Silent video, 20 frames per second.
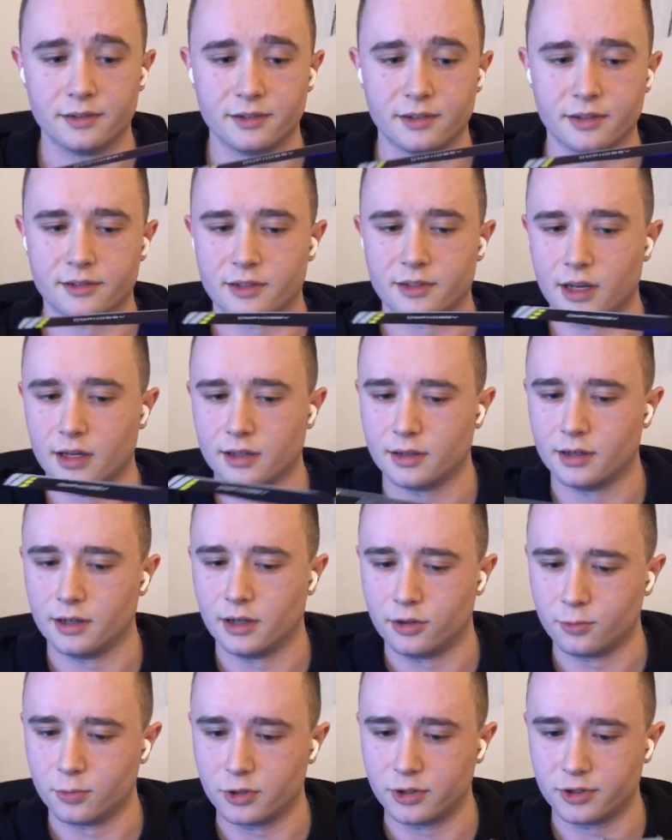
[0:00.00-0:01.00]
That is
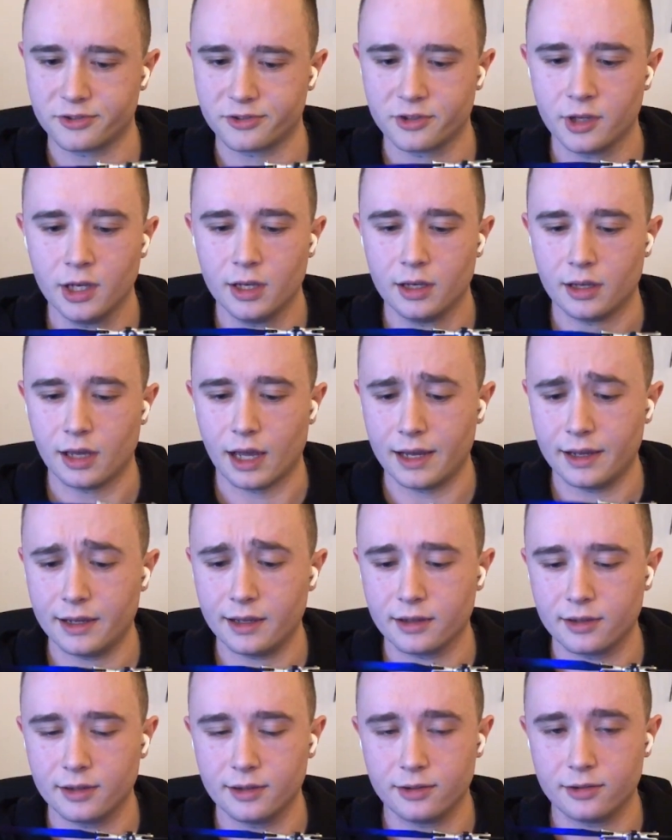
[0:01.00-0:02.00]
exactly how it works.
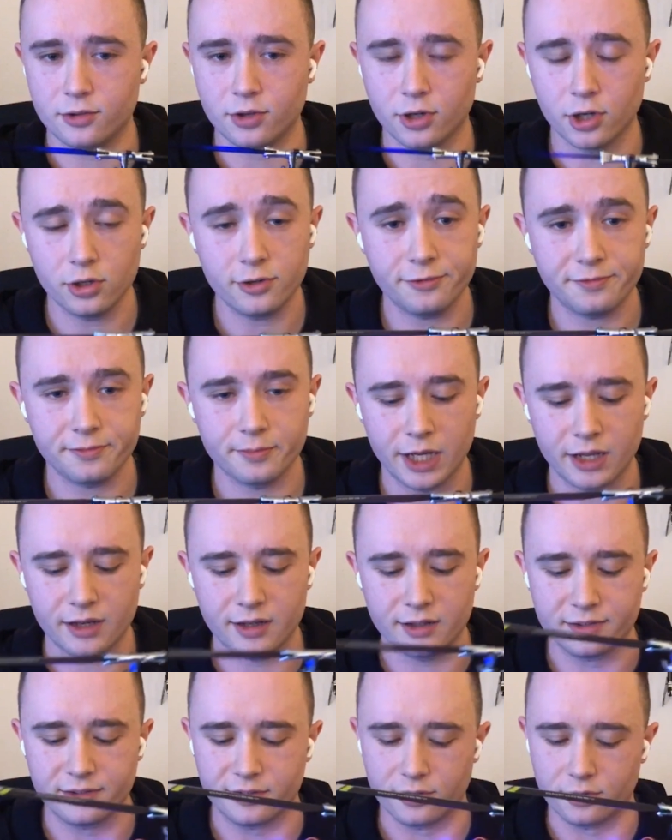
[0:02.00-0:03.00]
I could have
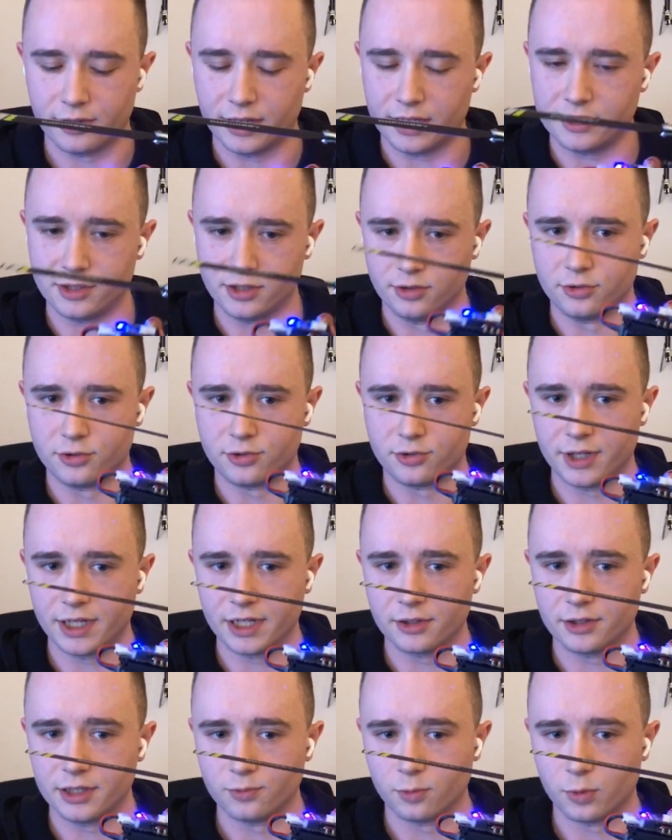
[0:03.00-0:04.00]
made it so that you
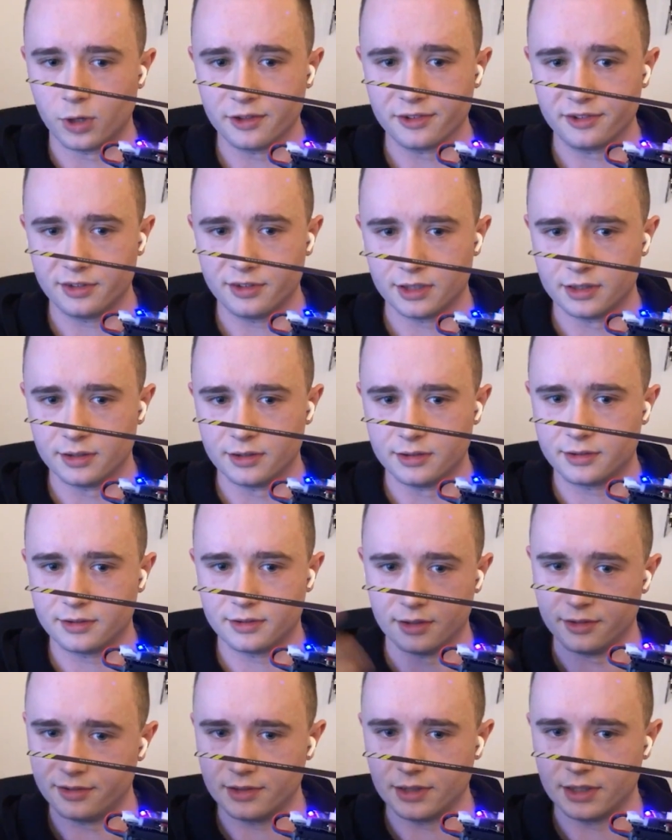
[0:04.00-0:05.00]
trigger it once and it
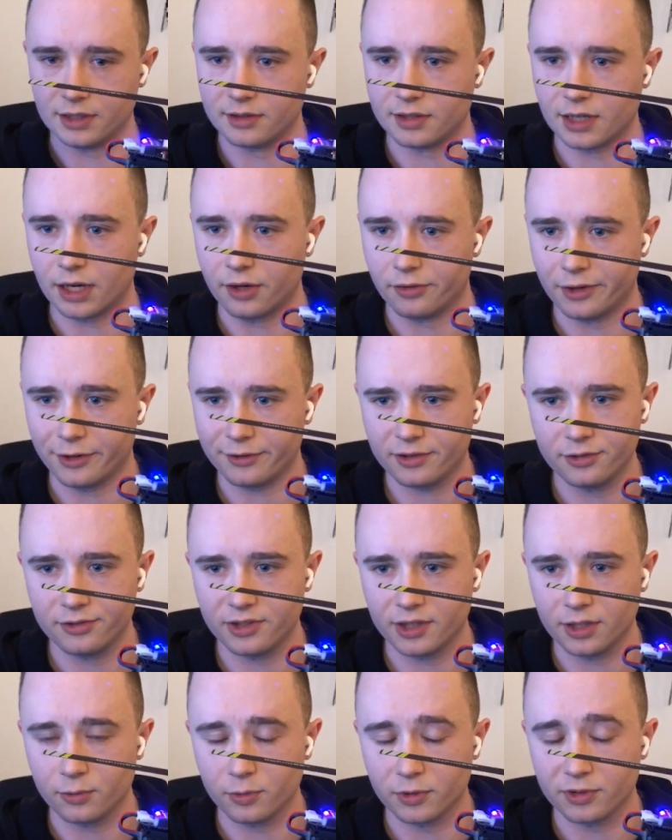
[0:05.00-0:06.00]
does the entire
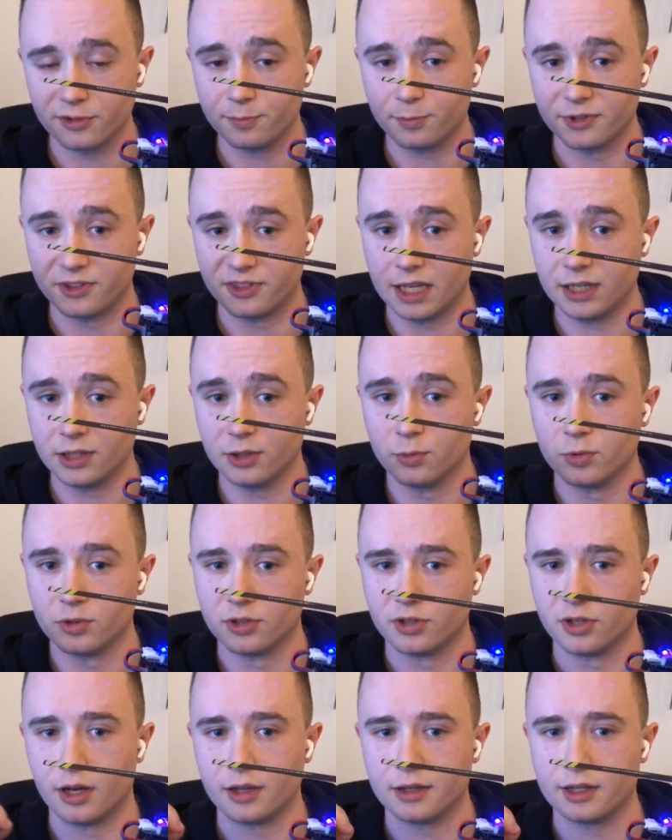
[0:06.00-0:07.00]
rescue sequence, but then you
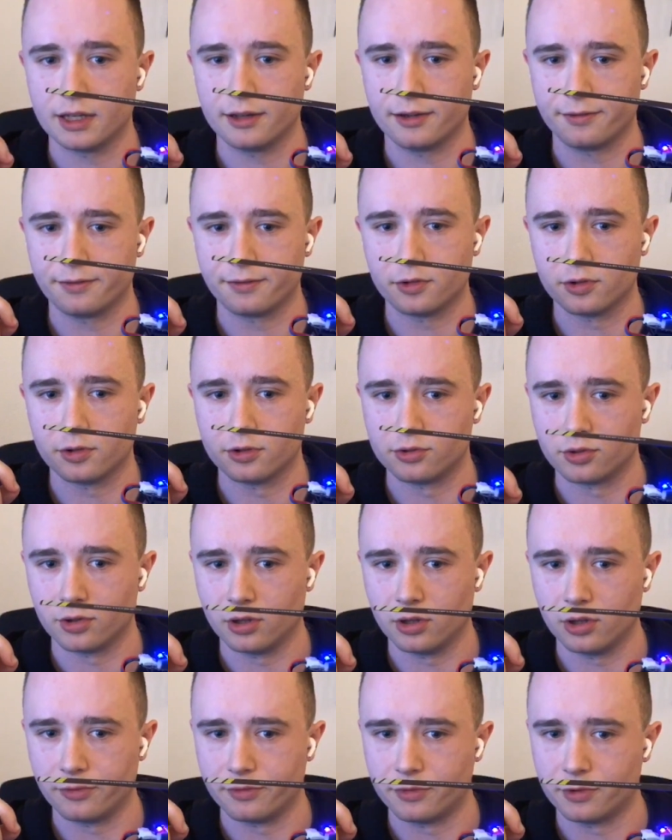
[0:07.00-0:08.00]
would not have
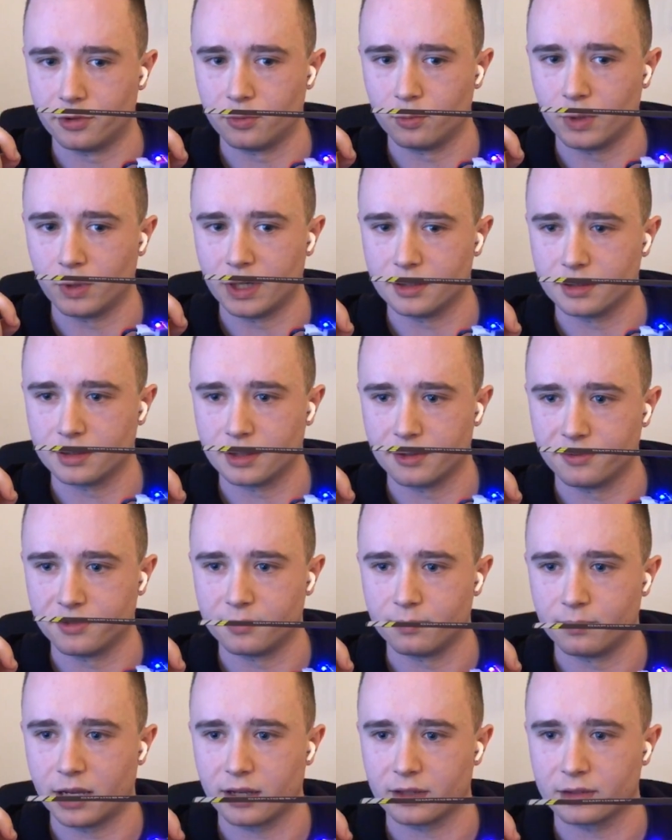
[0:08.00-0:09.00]
control over when it
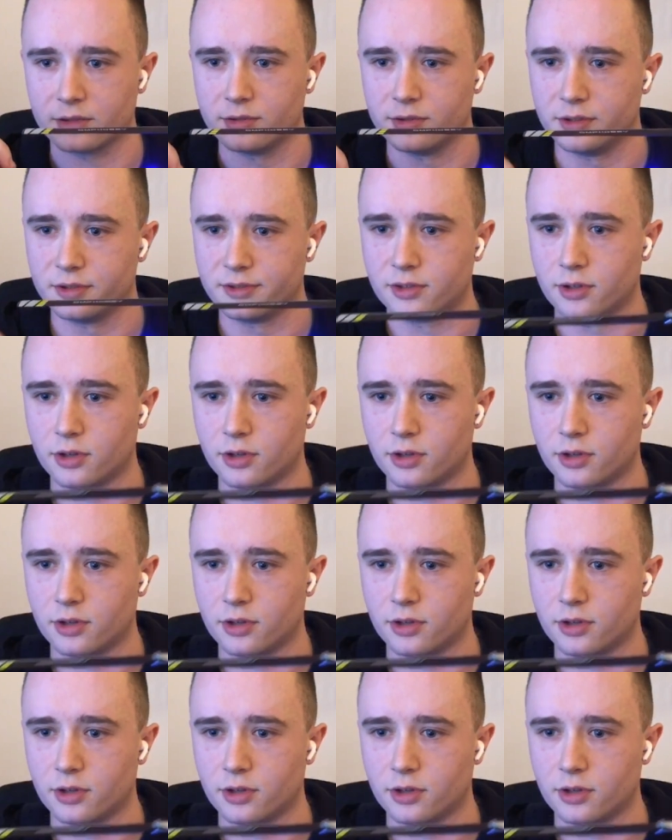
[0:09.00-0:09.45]
gives it back to you.